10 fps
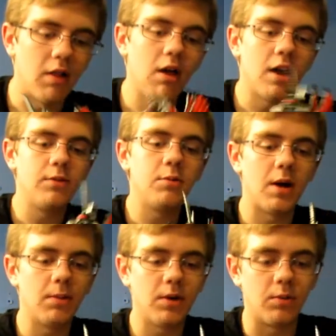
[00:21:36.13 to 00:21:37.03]
a lot of you
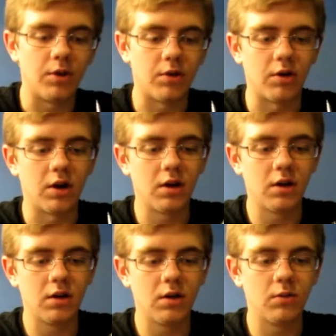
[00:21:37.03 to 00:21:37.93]
probably are wondering,
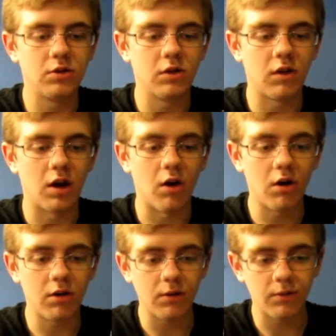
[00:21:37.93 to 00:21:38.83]
which is a
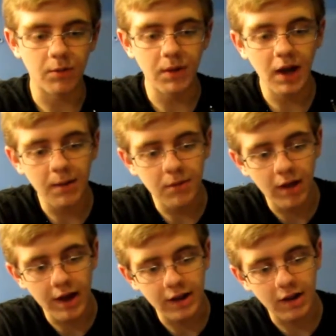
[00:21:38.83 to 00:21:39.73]
harder... For me, I'm
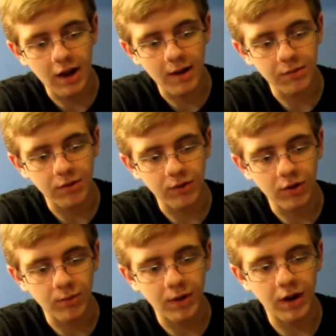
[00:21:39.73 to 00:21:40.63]
glad that I have this
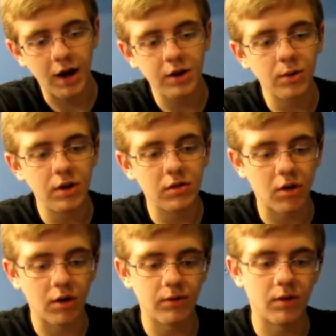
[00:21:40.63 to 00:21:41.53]
figure, but I know he's
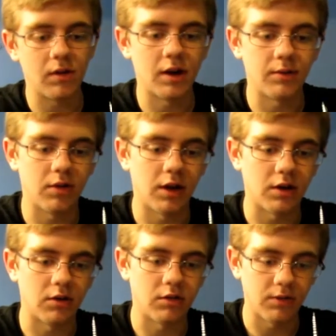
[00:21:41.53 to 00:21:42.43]
hard for a lot of
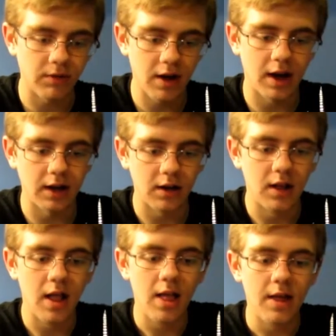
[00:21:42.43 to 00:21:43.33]
collectors to find.
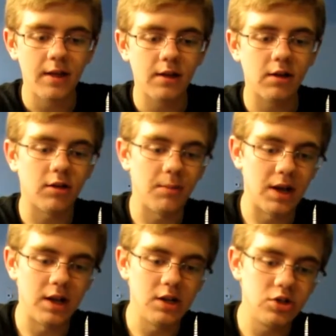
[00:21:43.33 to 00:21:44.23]
Because, I mean,
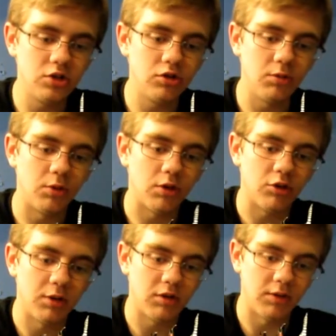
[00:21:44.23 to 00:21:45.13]
he's usually more
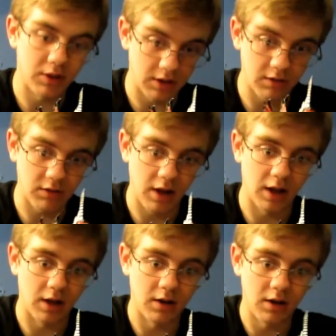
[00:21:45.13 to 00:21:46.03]
expensive than this
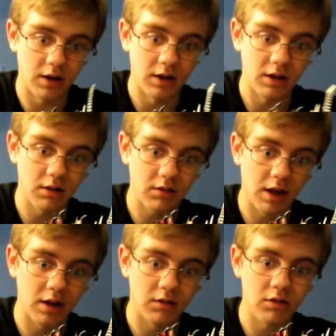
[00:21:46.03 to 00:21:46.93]
Gigan. And this
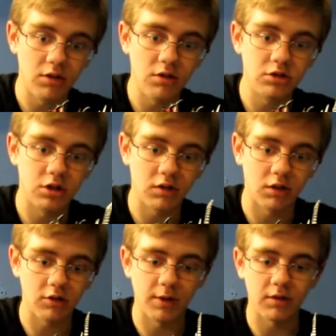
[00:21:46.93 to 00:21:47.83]
Gigan's huge in
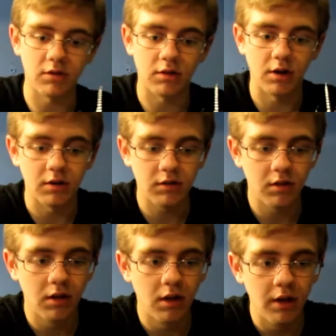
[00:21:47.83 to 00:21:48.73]
S.H.M.A. MonsterArts.
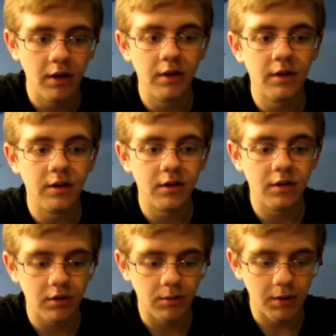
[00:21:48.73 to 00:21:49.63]

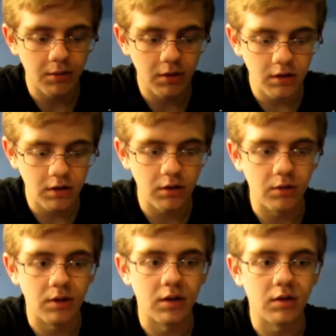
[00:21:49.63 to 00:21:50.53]
So what I'm going to do
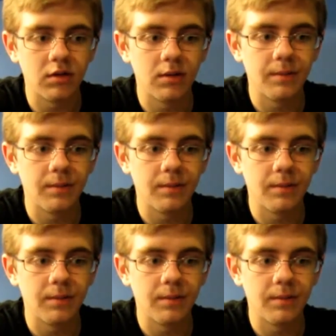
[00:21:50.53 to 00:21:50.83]
is...